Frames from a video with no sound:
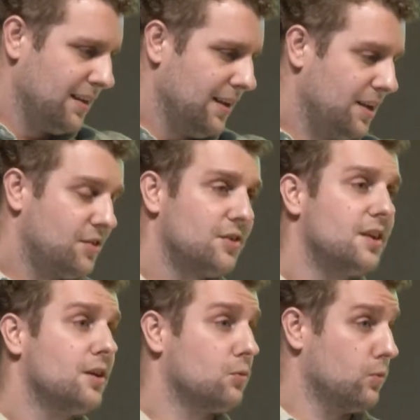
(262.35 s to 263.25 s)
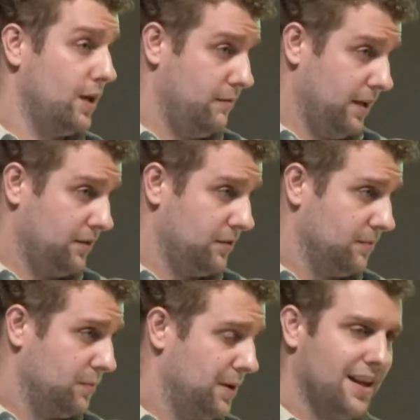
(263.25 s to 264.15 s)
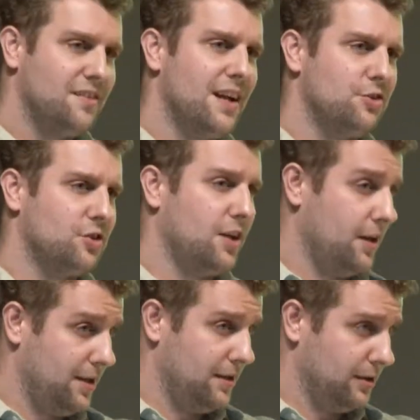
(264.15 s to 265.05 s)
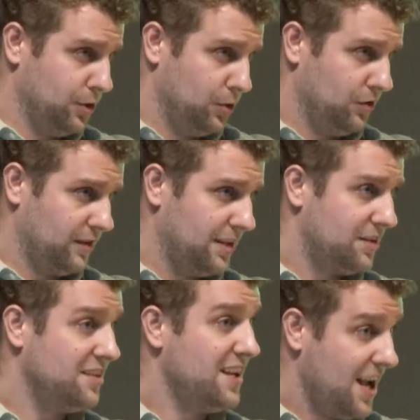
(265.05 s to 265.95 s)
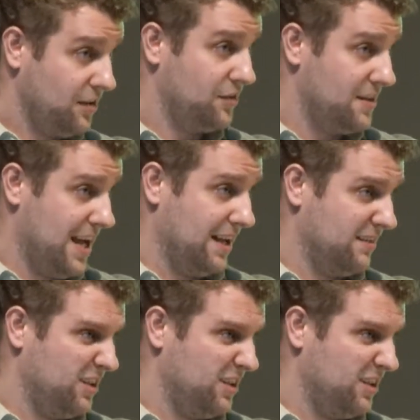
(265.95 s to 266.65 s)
Let's get rid of it. But let's not just cut it loose. Let's test that.